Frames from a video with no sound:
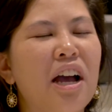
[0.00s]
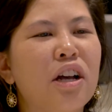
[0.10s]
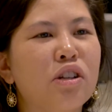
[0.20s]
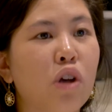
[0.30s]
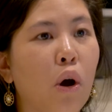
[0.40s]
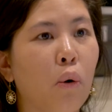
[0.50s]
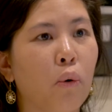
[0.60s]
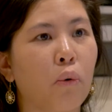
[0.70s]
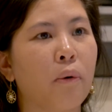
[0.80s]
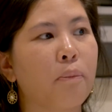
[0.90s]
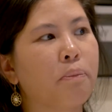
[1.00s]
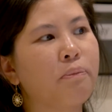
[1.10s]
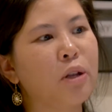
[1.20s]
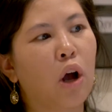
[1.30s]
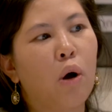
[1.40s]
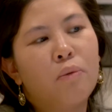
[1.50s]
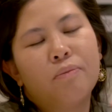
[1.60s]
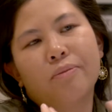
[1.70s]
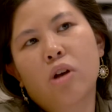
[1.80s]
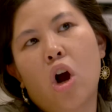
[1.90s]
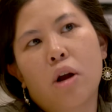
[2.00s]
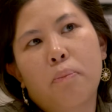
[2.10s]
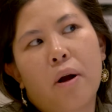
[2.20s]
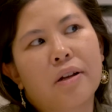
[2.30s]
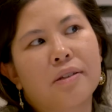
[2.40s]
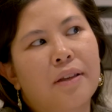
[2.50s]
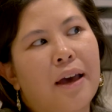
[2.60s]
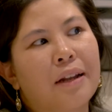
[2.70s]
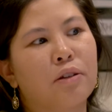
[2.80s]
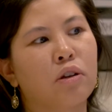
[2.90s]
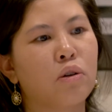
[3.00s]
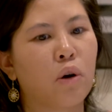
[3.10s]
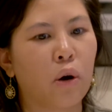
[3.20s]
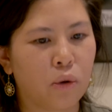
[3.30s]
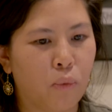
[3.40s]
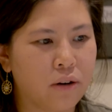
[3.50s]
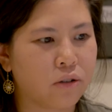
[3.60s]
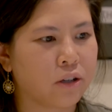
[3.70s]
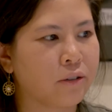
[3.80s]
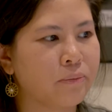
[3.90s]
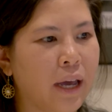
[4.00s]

So, the hard part is that you go in and wonder,